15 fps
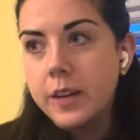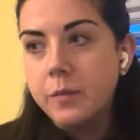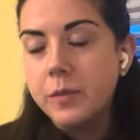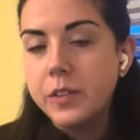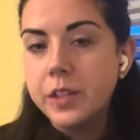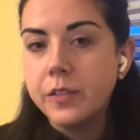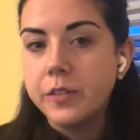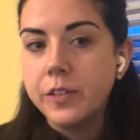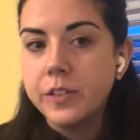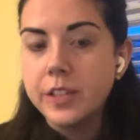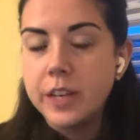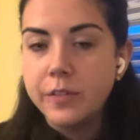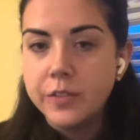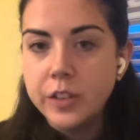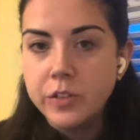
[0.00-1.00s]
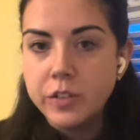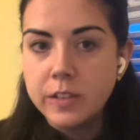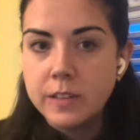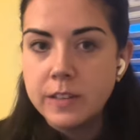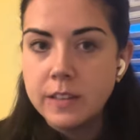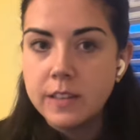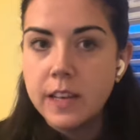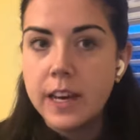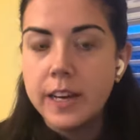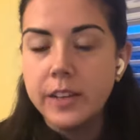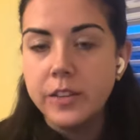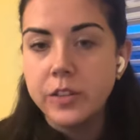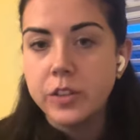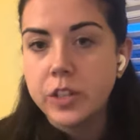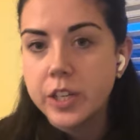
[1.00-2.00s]
different definitions
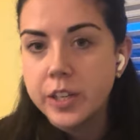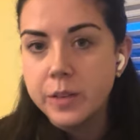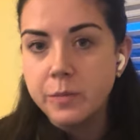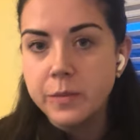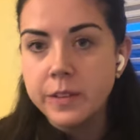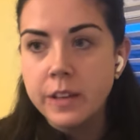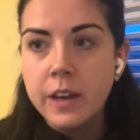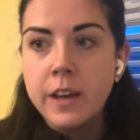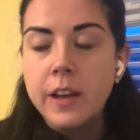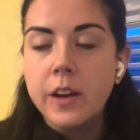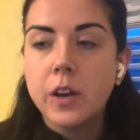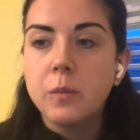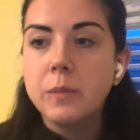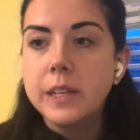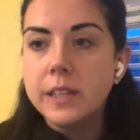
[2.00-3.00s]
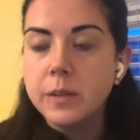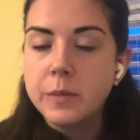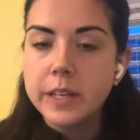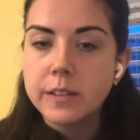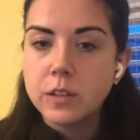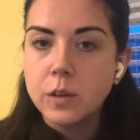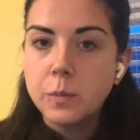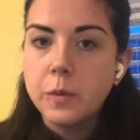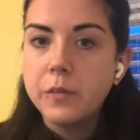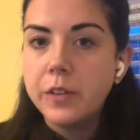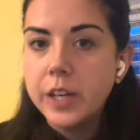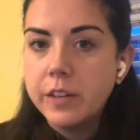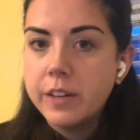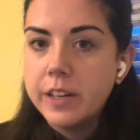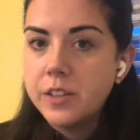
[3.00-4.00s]
and terms completely mixed up,
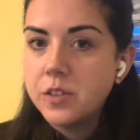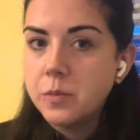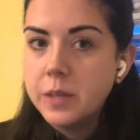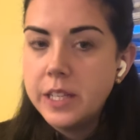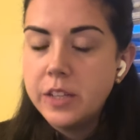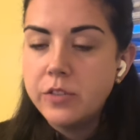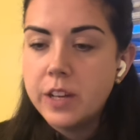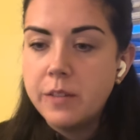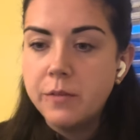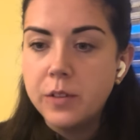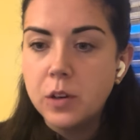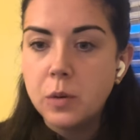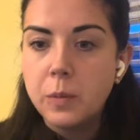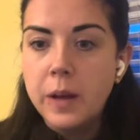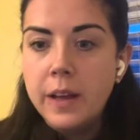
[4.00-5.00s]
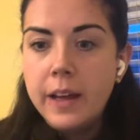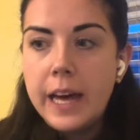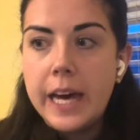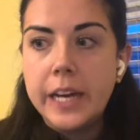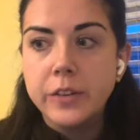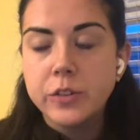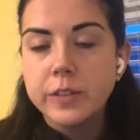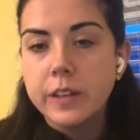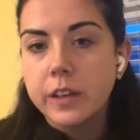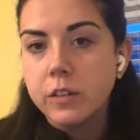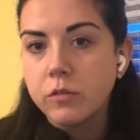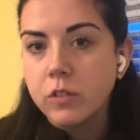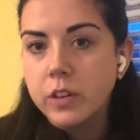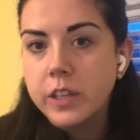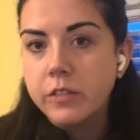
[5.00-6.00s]
very random in each envelope, and just like a
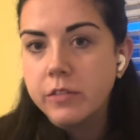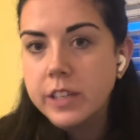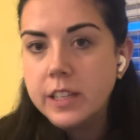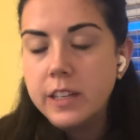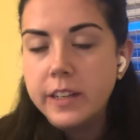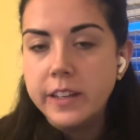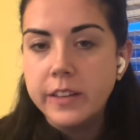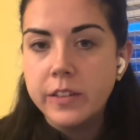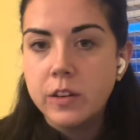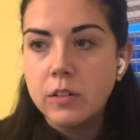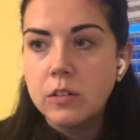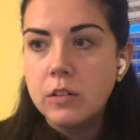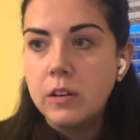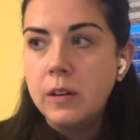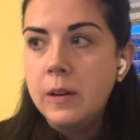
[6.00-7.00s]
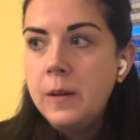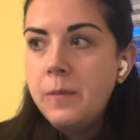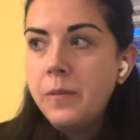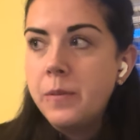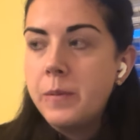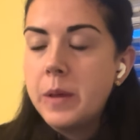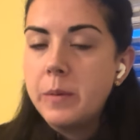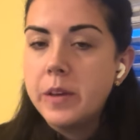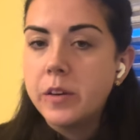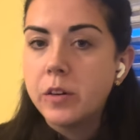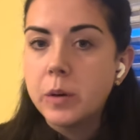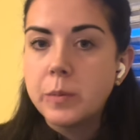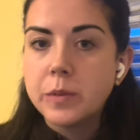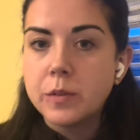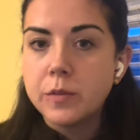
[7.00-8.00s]
running relay in the hall, maybe in
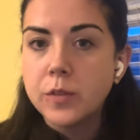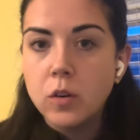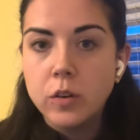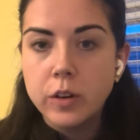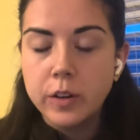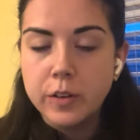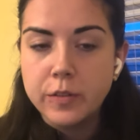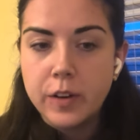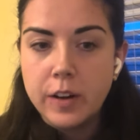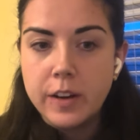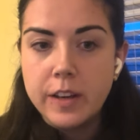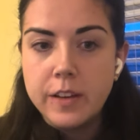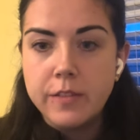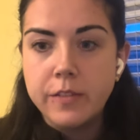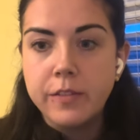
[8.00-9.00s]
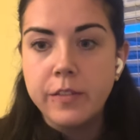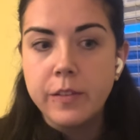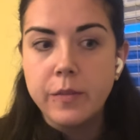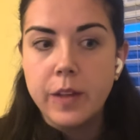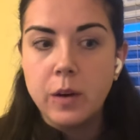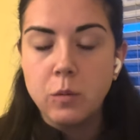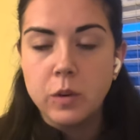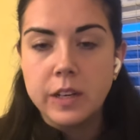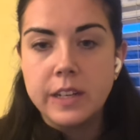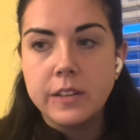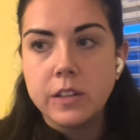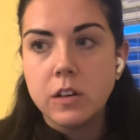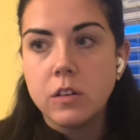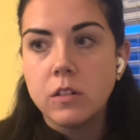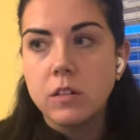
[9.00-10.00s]
groups of 4 or 5 at one end of
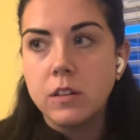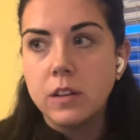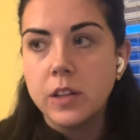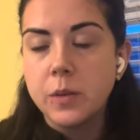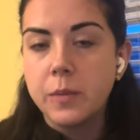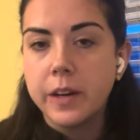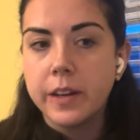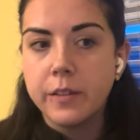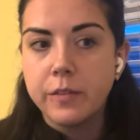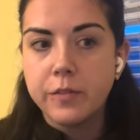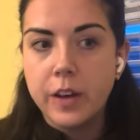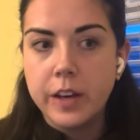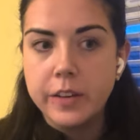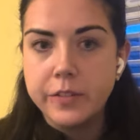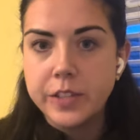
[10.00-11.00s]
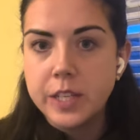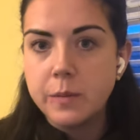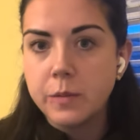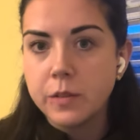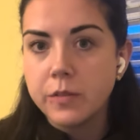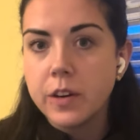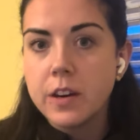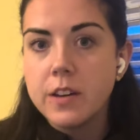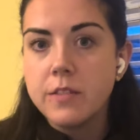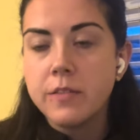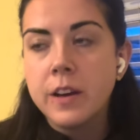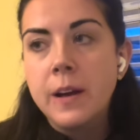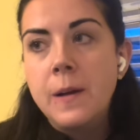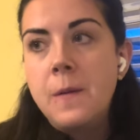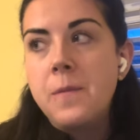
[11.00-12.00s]
the hall, you might have 5 teams of 5,
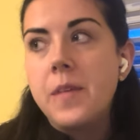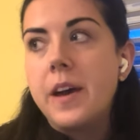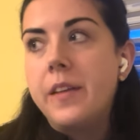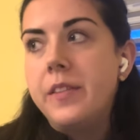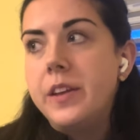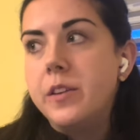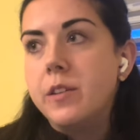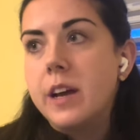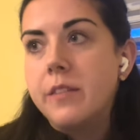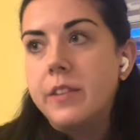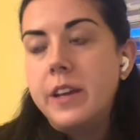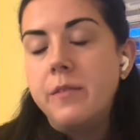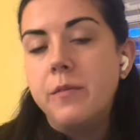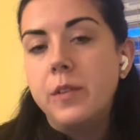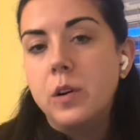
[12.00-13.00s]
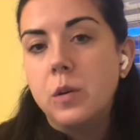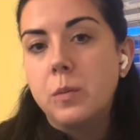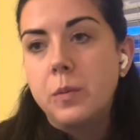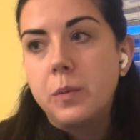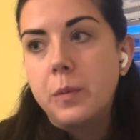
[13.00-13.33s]
and then you'll have an envelope